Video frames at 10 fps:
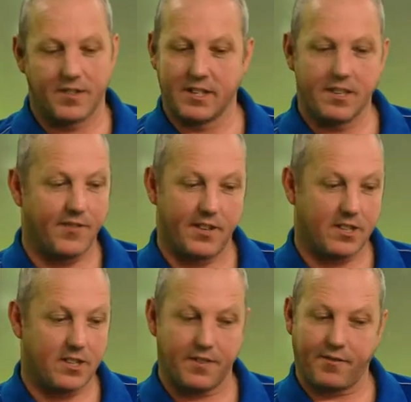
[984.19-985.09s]
and he did
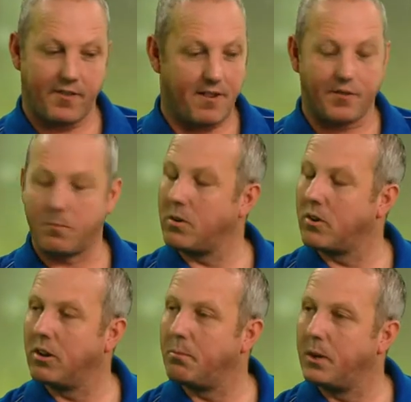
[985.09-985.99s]
fantastic for our football
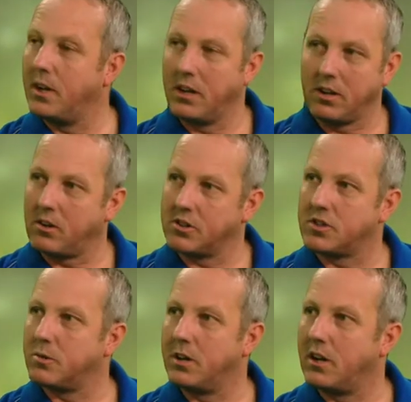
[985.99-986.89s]
club, got us
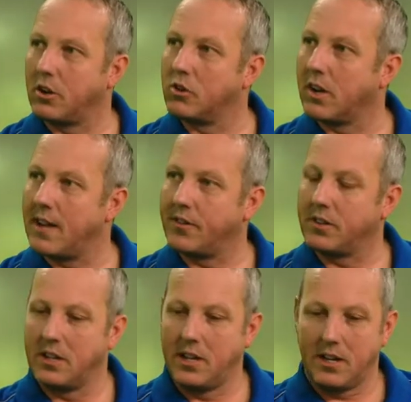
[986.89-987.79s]
to a good level.